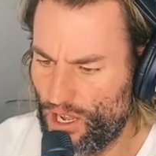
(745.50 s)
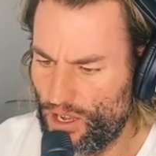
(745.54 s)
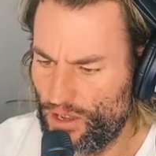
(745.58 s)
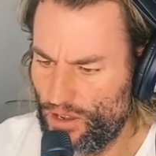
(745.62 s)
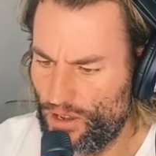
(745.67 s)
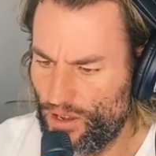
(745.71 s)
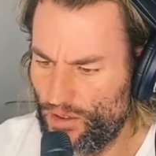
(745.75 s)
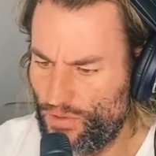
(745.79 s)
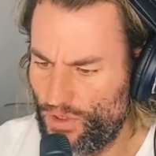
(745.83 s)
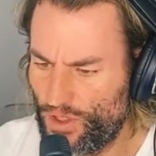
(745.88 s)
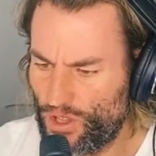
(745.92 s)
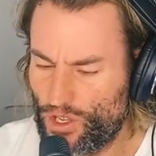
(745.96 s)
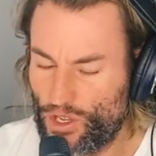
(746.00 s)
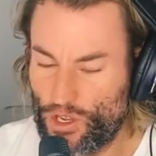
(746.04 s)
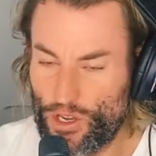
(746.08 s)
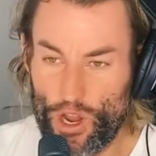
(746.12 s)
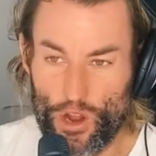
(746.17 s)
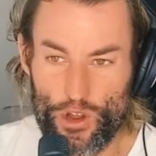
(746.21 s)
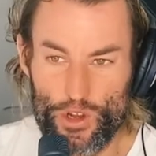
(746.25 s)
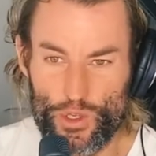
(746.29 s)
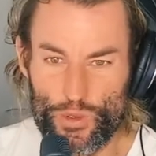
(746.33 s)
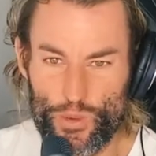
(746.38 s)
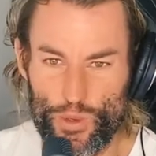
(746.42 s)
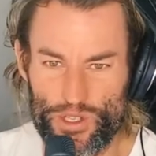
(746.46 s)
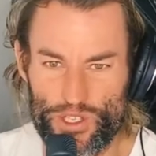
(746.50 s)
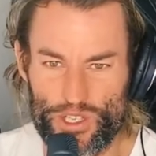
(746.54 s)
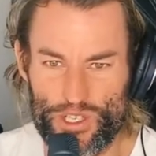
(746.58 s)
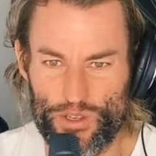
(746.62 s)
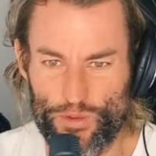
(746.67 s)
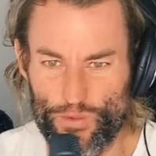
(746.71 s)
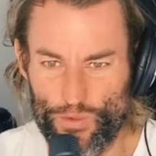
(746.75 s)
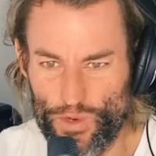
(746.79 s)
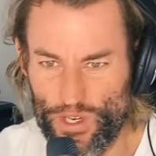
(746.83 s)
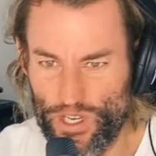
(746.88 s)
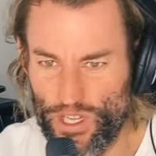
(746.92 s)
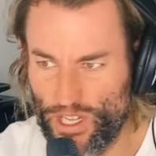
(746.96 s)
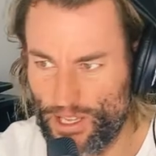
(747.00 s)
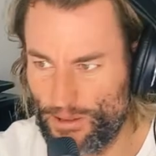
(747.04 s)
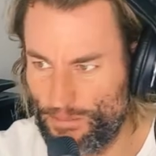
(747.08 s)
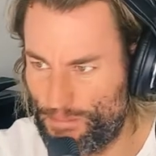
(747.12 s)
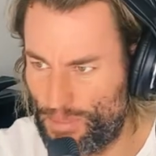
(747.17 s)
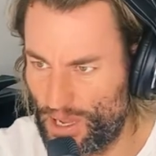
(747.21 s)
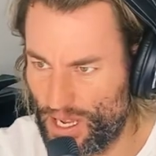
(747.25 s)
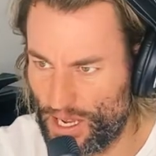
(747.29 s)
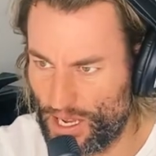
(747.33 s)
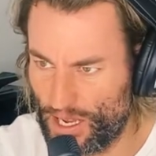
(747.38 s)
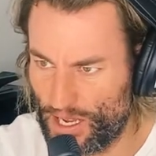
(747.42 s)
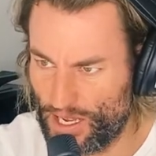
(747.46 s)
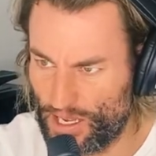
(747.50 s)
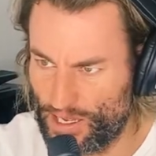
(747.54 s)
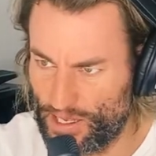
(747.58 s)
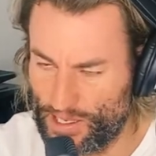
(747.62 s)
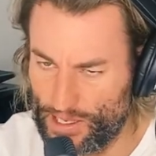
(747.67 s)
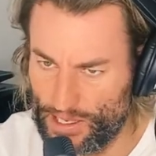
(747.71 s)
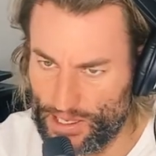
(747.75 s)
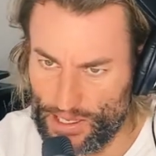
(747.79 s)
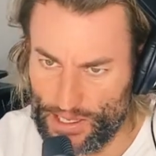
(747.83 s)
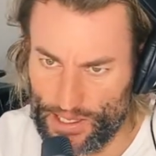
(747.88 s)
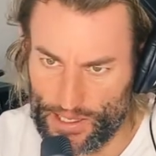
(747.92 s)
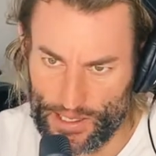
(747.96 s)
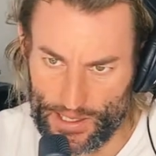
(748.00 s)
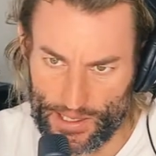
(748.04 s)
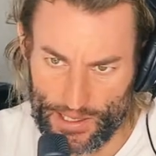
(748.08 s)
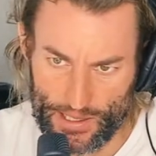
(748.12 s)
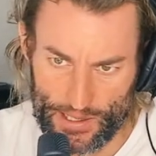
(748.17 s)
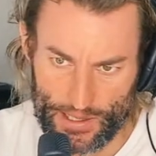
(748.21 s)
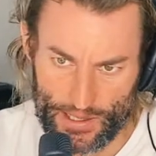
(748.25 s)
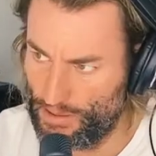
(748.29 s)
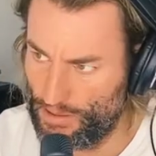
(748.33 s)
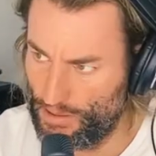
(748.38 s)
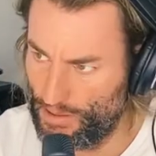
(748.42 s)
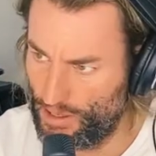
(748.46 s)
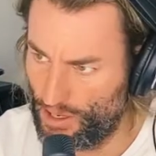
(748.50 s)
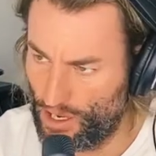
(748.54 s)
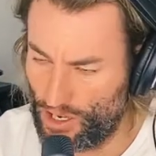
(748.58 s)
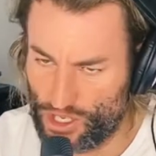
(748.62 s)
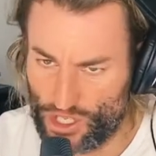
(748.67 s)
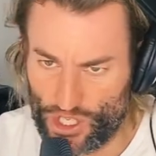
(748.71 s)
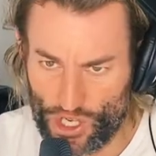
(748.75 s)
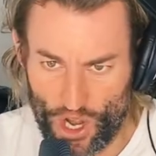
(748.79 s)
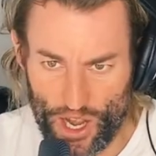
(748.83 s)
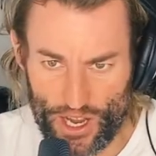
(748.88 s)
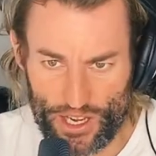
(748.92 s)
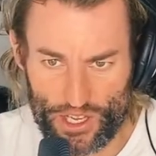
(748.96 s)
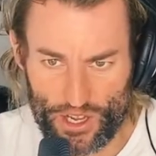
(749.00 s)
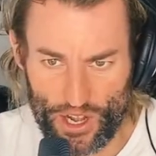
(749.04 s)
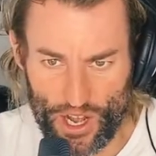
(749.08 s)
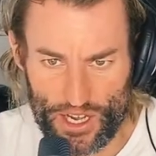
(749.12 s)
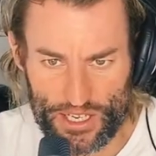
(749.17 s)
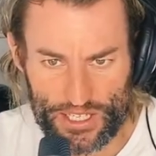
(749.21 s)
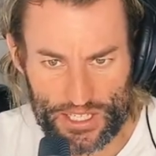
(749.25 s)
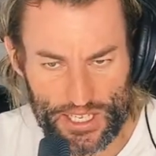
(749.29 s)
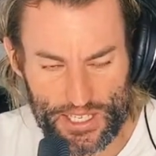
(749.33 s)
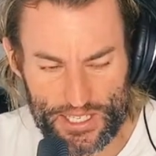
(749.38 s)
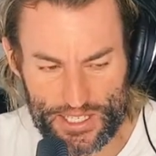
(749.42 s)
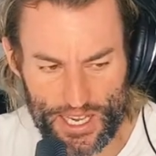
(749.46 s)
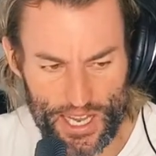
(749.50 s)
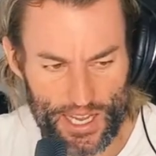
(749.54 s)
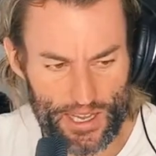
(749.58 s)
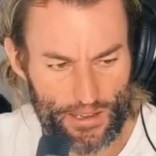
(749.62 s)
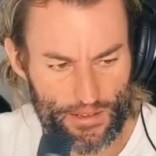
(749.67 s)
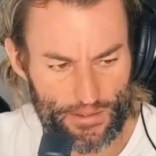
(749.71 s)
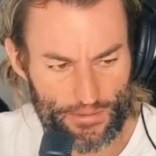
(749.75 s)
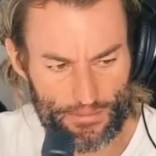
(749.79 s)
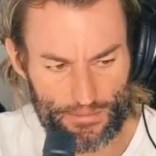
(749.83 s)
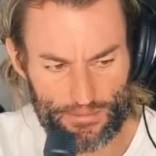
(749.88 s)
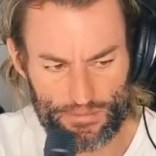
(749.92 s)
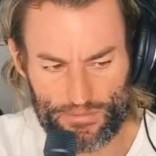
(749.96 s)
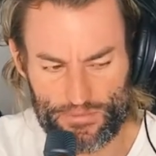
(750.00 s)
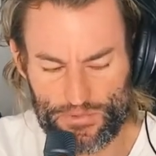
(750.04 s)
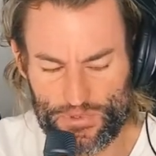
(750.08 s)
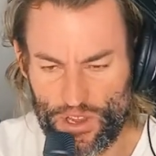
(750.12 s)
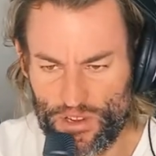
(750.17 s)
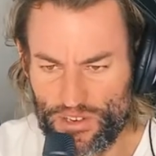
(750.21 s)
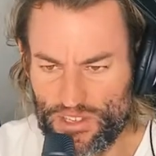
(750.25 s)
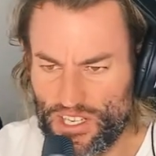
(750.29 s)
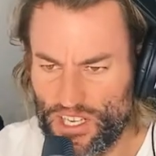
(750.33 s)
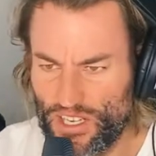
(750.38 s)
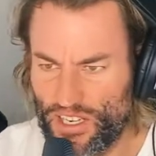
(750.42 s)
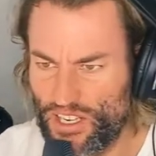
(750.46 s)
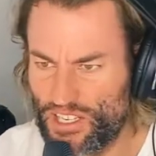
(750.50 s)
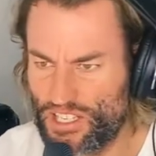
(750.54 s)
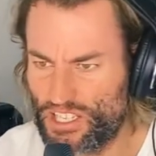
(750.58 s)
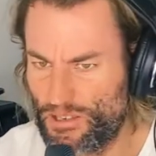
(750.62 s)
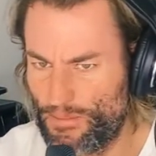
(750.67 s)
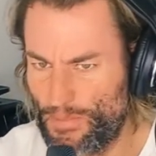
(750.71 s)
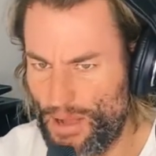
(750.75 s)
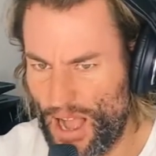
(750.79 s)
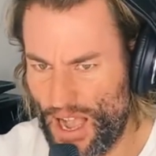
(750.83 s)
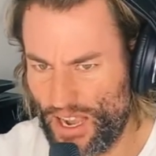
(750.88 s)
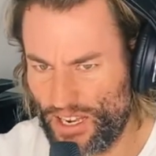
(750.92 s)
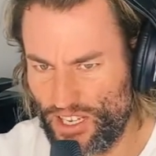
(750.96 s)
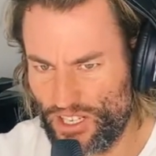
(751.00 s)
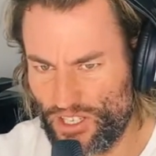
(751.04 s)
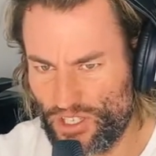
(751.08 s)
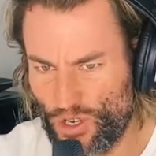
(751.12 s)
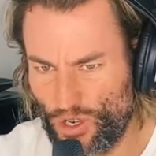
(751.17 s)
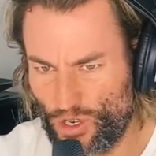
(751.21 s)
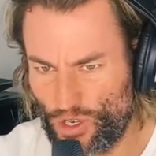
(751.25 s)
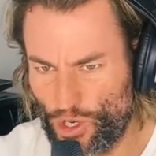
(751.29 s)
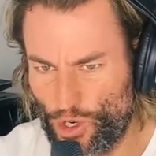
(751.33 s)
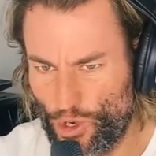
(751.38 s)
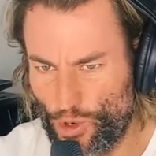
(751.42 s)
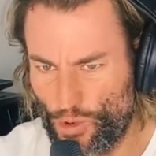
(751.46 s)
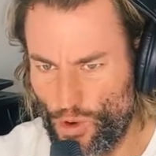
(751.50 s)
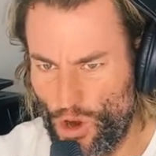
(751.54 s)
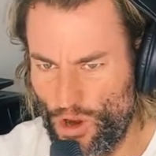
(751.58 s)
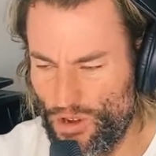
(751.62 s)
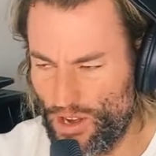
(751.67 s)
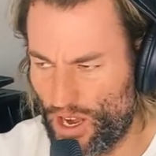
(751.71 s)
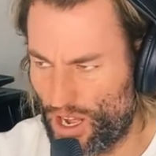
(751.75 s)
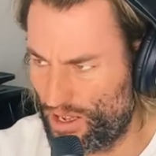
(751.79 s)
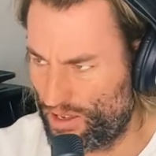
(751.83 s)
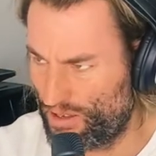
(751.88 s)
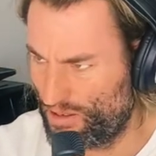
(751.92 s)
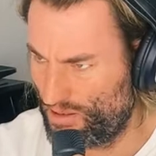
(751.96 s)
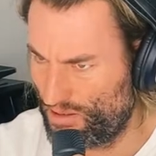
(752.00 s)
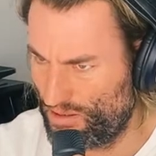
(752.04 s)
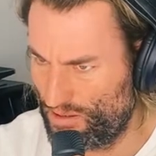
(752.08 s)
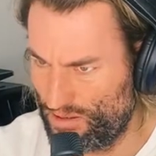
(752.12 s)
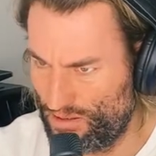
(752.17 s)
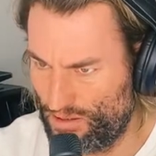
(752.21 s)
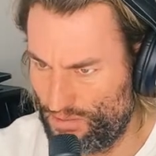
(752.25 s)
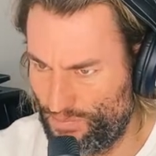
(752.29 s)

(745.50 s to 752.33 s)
If the coach wants to really be, zeitgeist, you say, don't sit next to Mark, he's got corona.